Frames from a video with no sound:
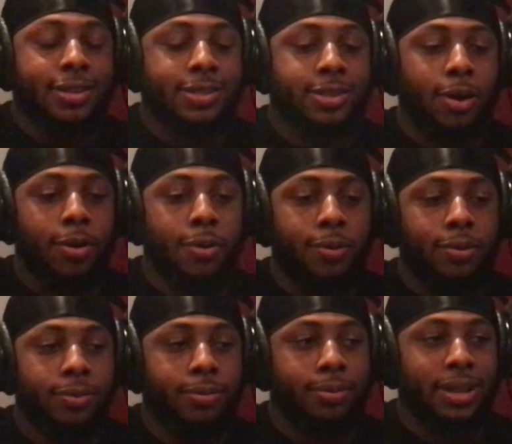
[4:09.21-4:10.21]

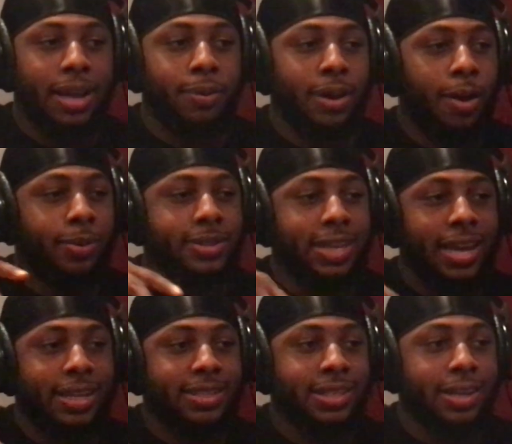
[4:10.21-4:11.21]
So like when I was
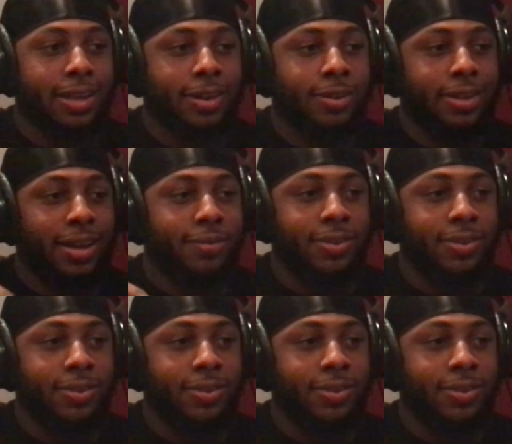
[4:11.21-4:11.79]
18 or like